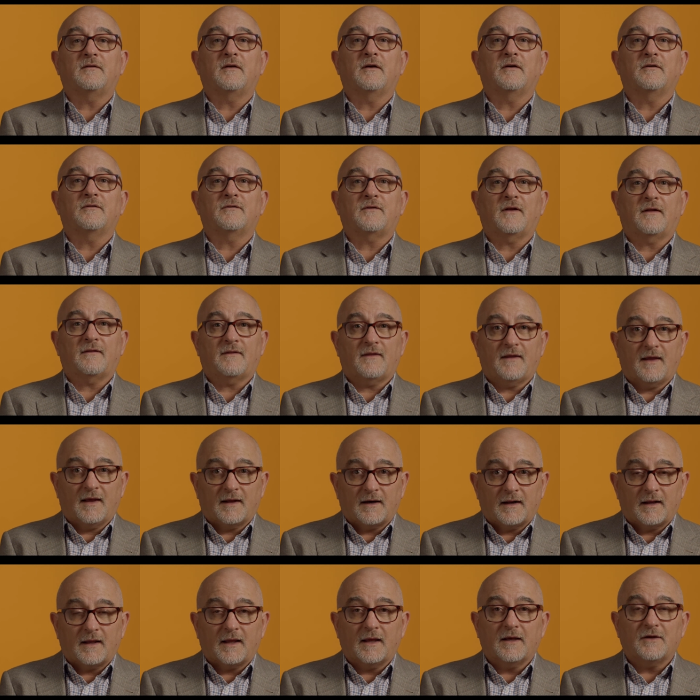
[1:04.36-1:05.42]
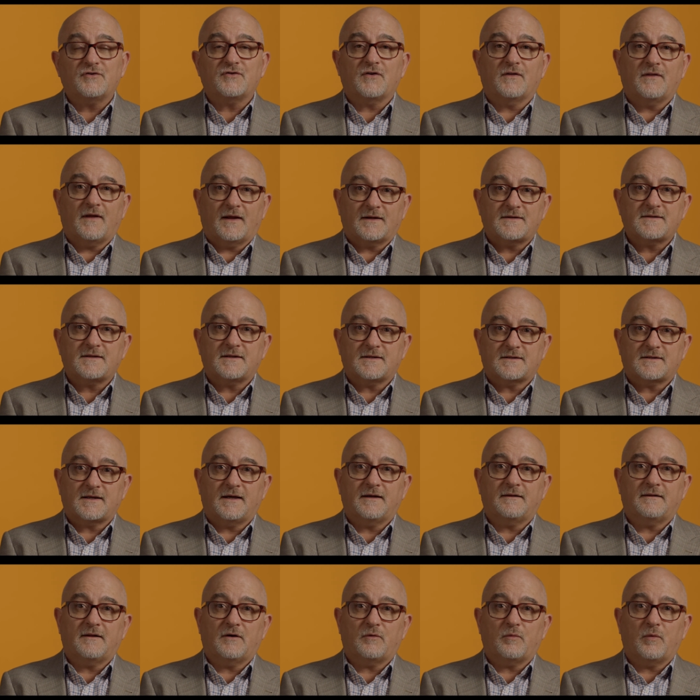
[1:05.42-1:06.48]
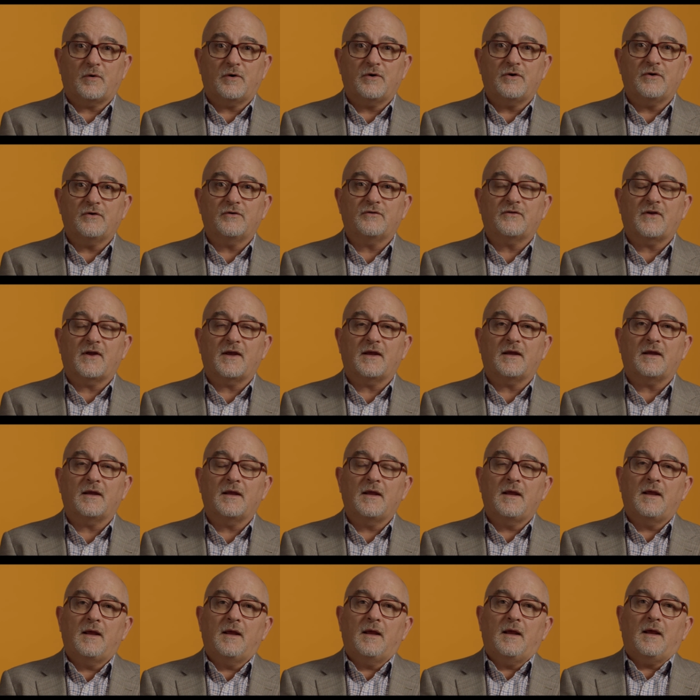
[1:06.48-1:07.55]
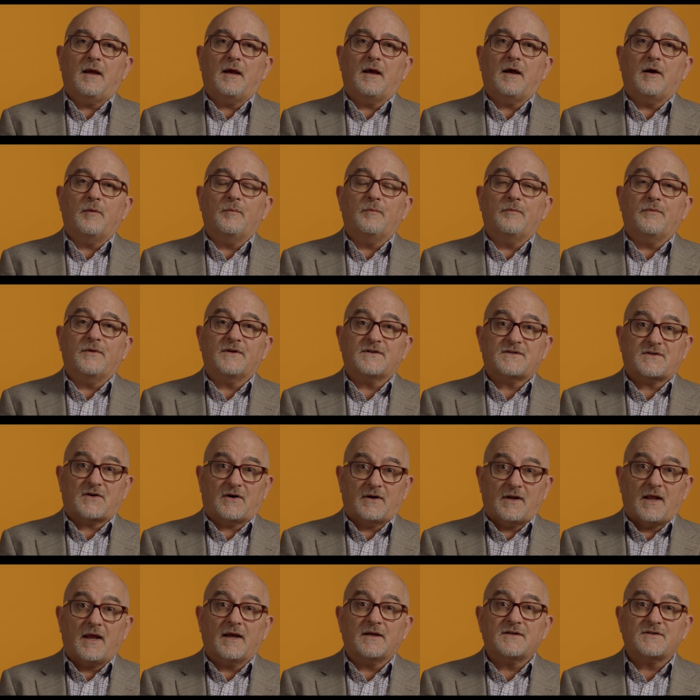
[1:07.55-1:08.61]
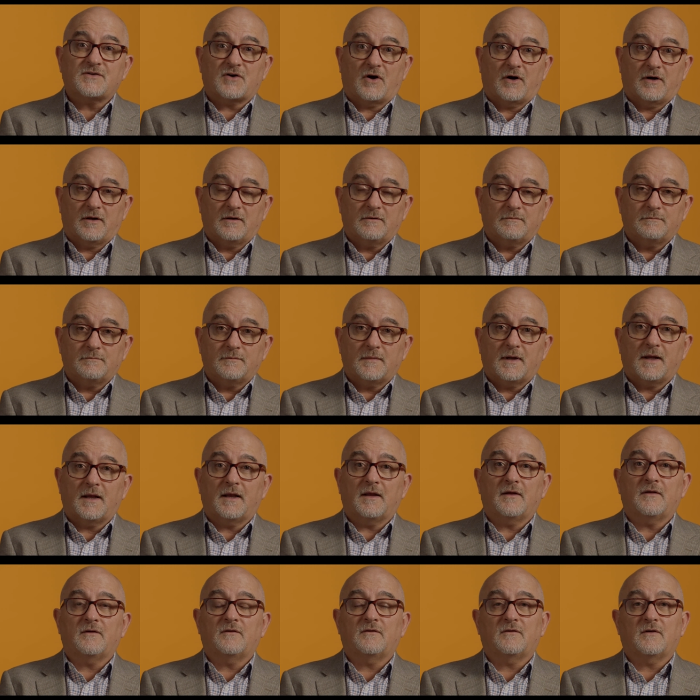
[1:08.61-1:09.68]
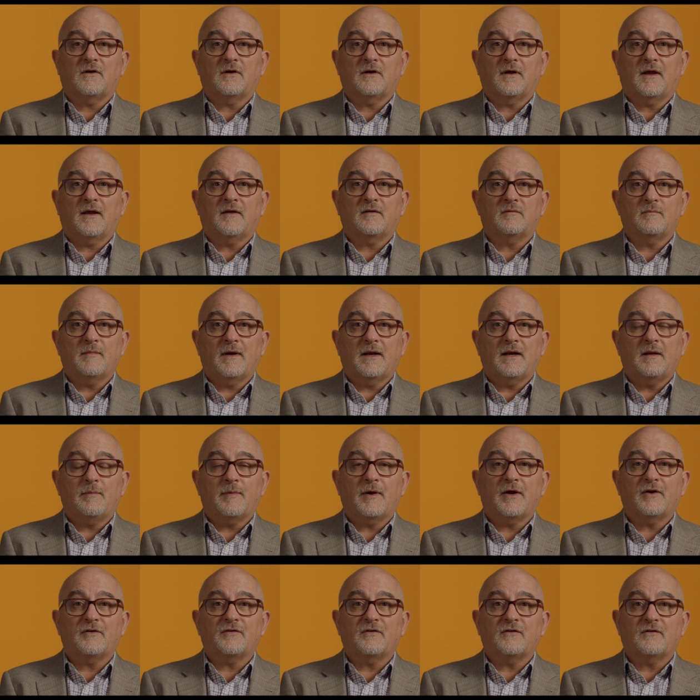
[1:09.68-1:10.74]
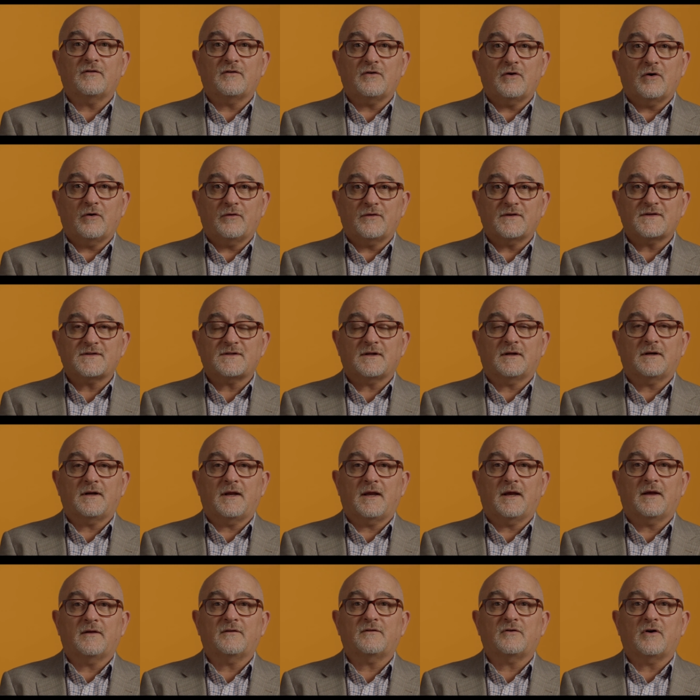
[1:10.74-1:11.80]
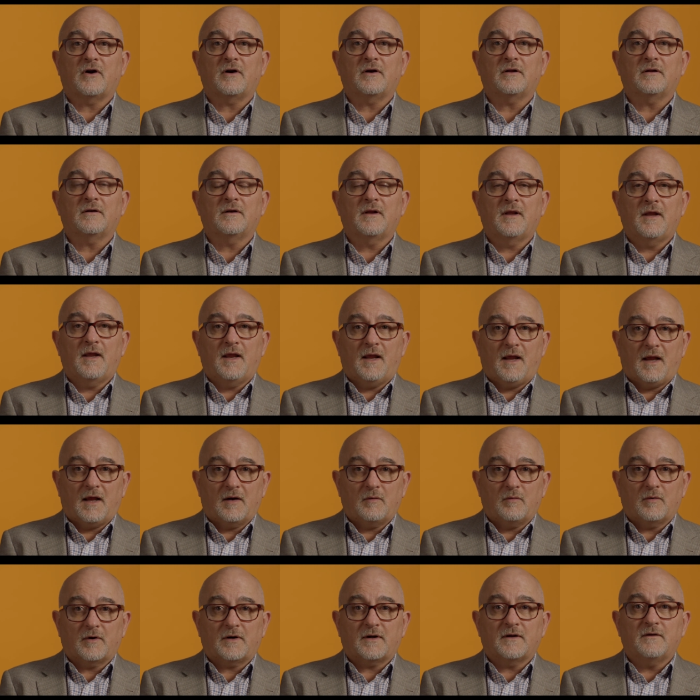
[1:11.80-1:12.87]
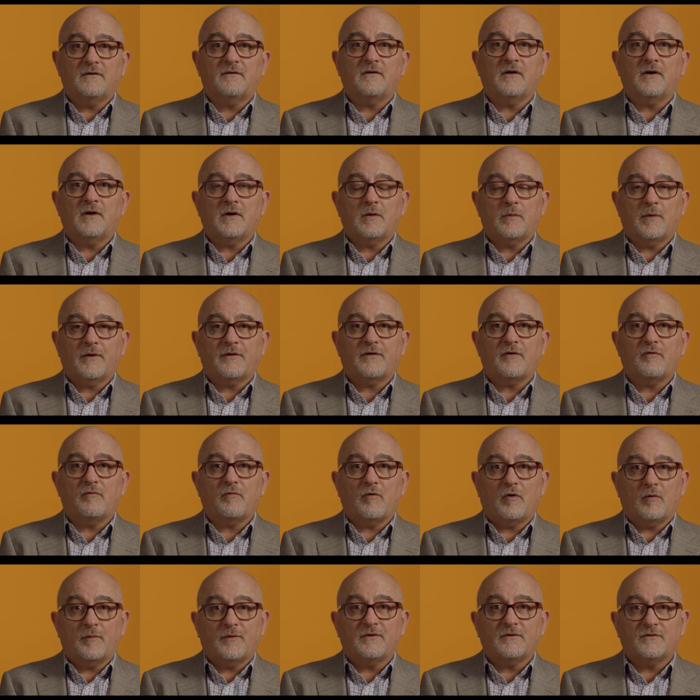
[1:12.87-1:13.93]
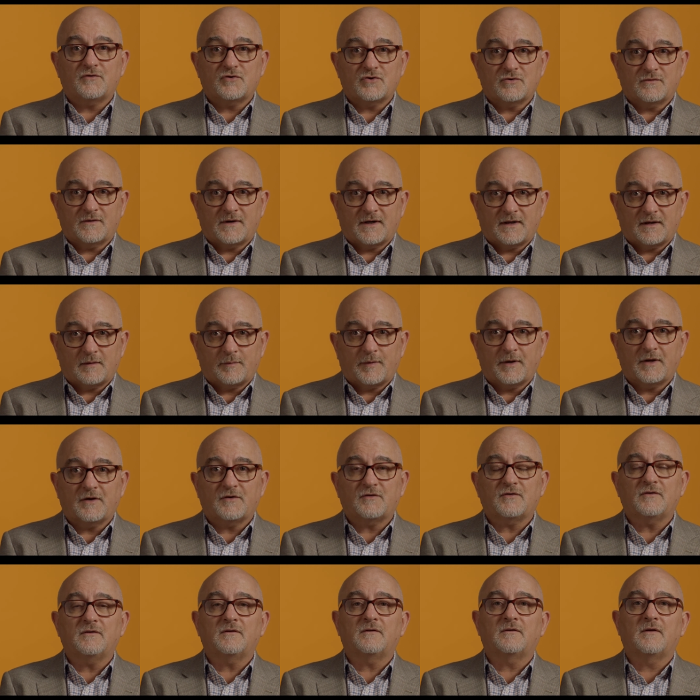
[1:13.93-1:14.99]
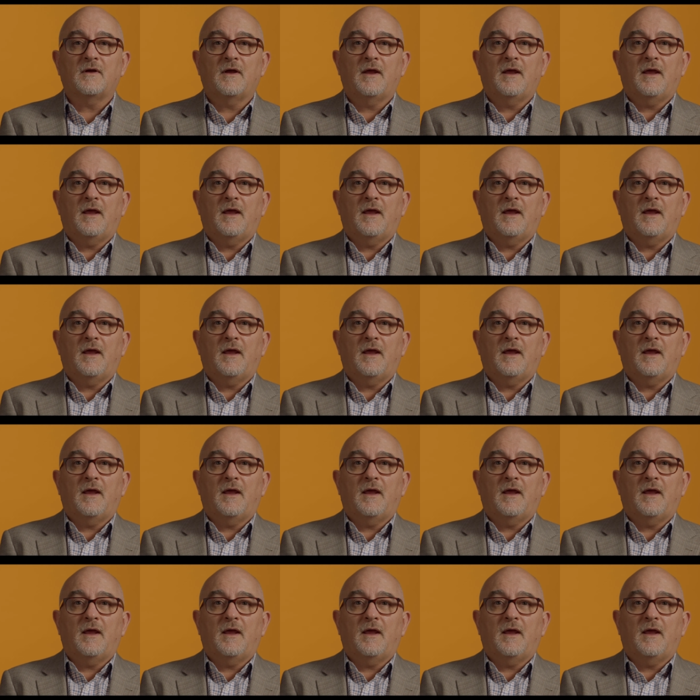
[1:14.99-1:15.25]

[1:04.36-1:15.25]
Tift at the NIH, and that's the site that we're using. The study has started. As many patients know, the study has started, and we're continuing with enrollment of juvenile patients.